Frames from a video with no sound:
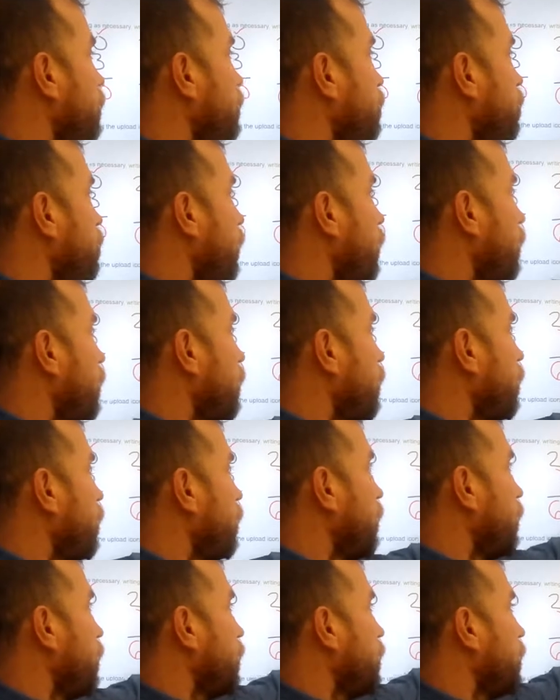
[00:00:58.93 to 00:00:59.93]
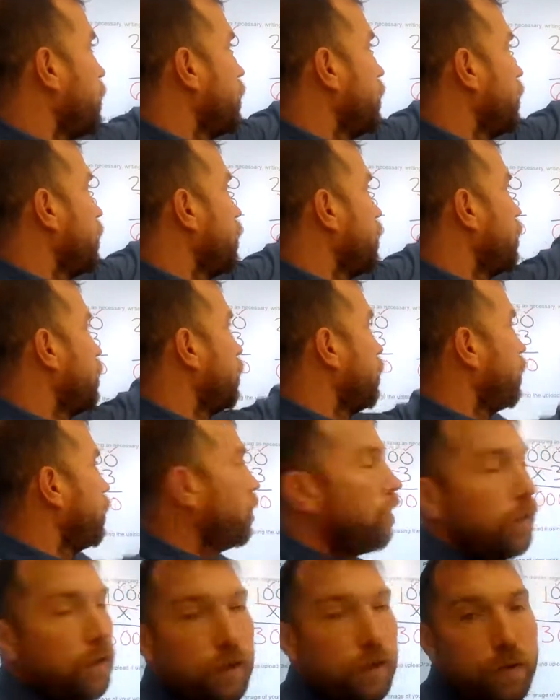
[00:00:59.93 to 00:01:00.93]
part here.
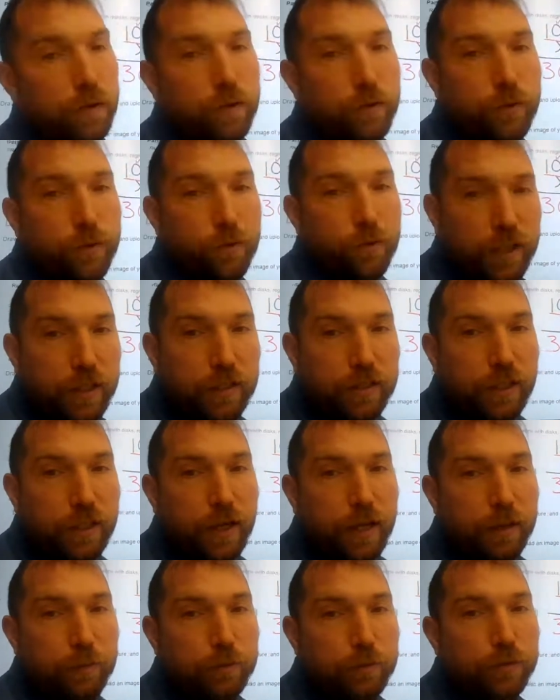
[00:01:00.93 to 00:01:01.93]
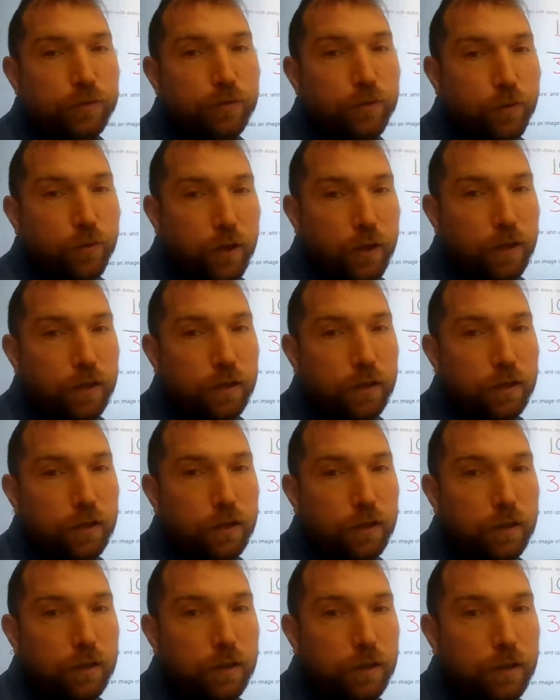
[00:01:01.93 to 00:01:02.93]
3 times 4.
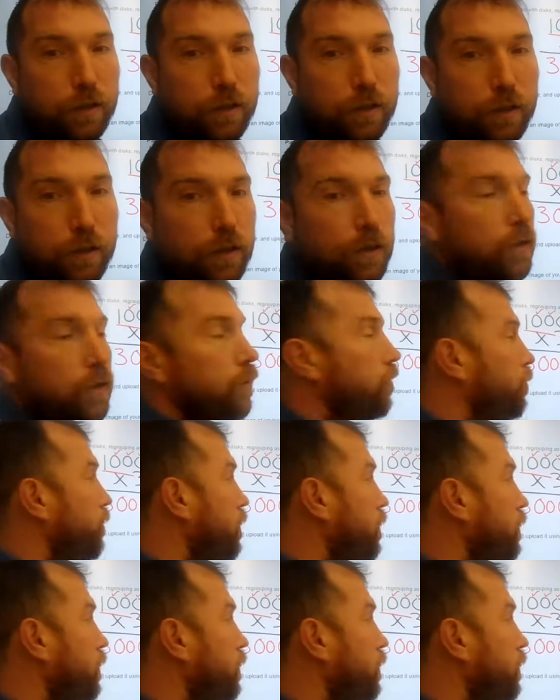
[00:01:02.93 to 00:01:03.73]
3